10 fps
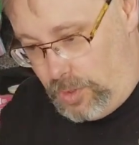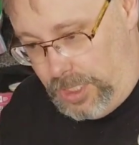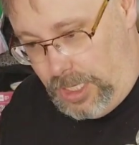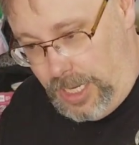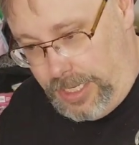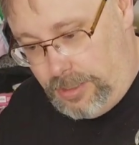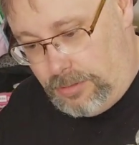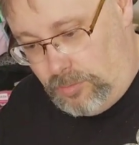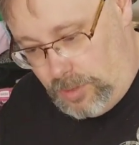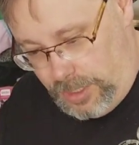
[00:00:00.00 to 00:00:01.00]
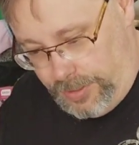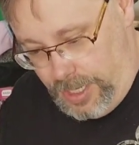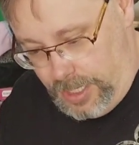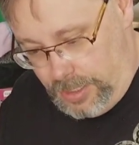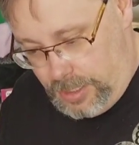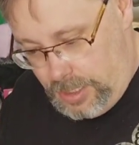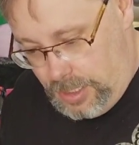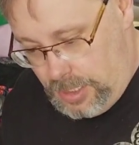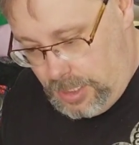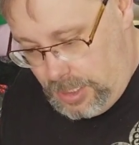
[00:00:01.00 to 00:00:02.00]
light wired in
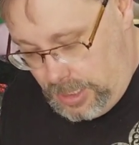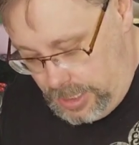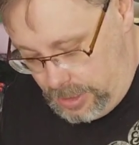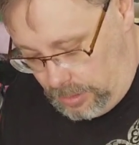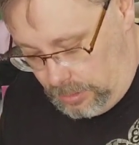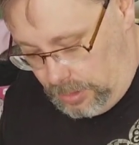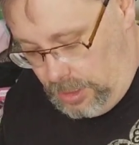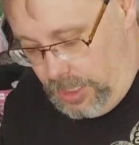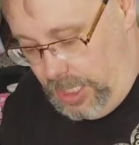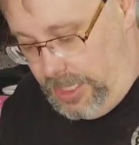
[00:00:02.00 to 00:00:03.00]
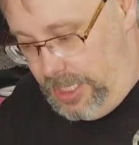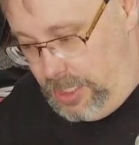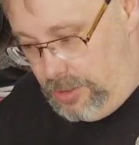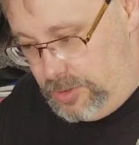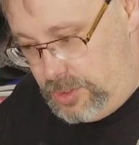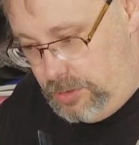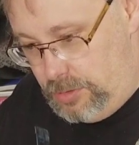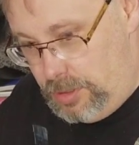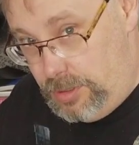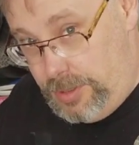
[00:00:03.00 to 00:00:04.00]
here, and that goes to
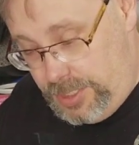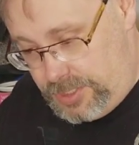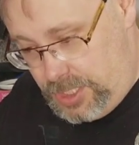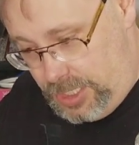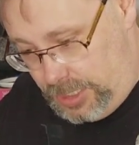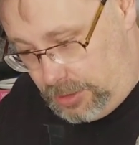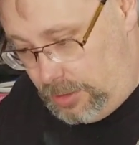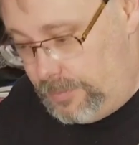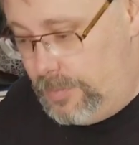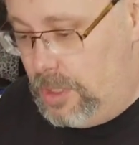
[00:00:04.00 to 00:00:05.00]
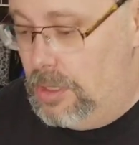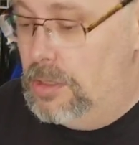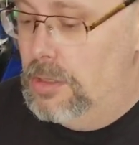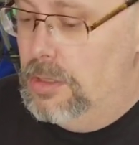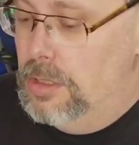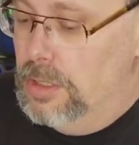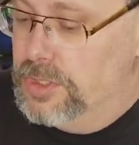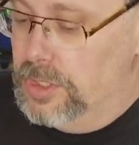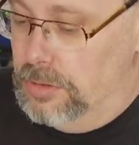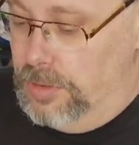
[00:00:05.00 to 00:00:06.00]
this connector. So
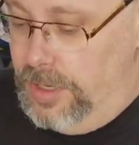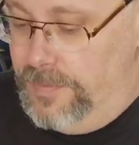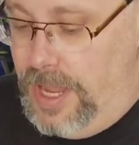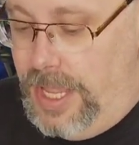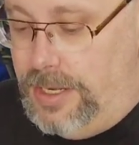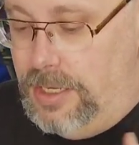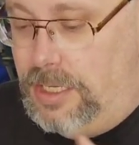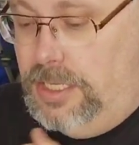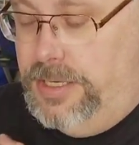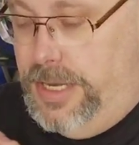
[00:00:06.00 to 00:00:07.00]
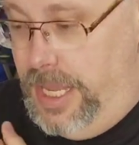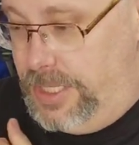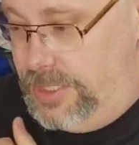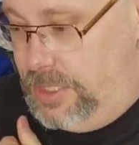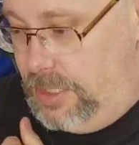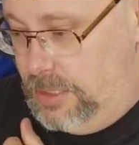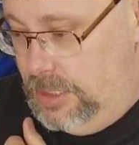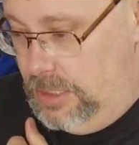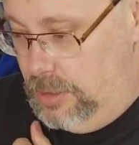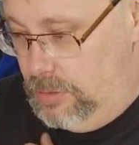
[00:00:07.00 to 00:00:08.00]
what I've got next to
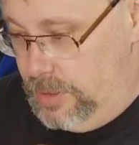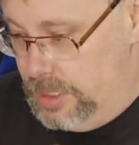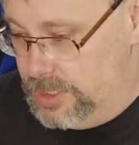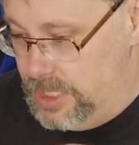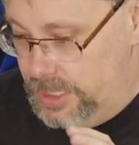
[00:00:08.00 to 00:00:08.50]
do is get the